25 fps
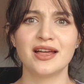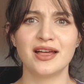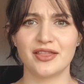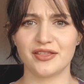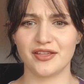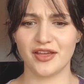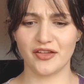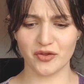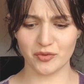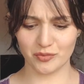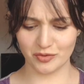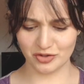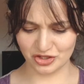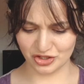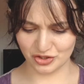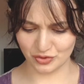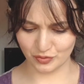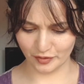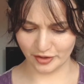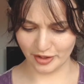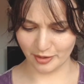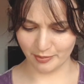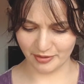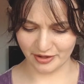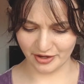The other one just
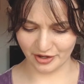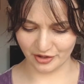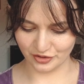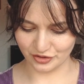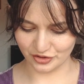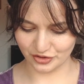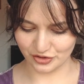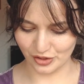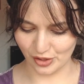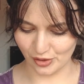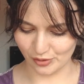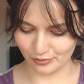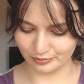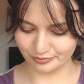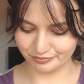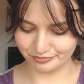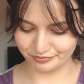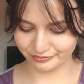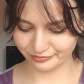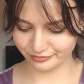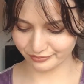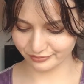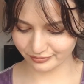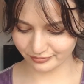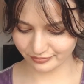reappeared. So
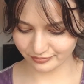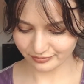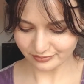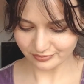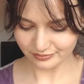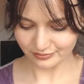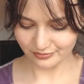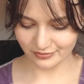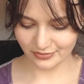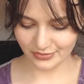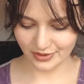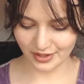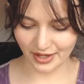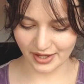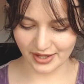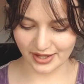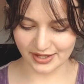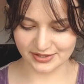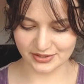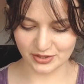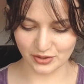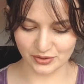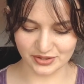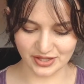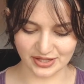I
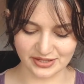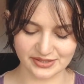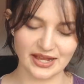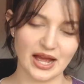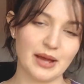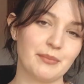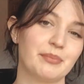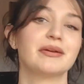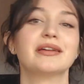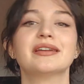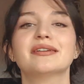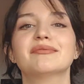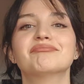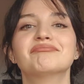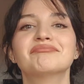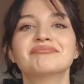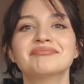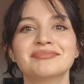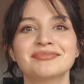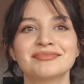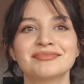guess those things happen.